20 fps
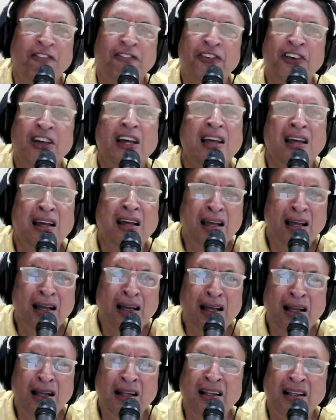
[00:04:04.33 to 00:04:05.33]

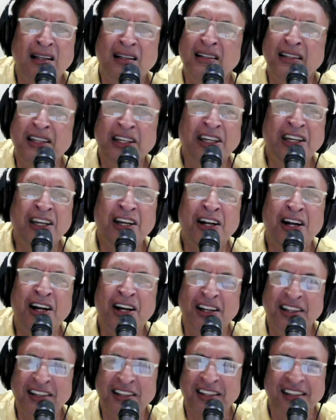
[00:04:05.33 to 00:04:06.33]
fill the
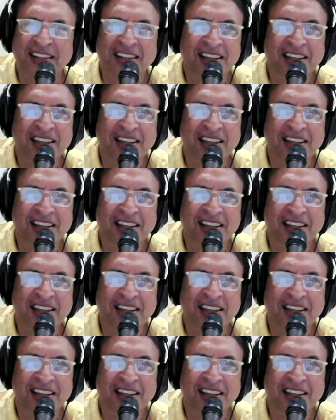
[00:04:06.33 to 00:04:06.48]
earth,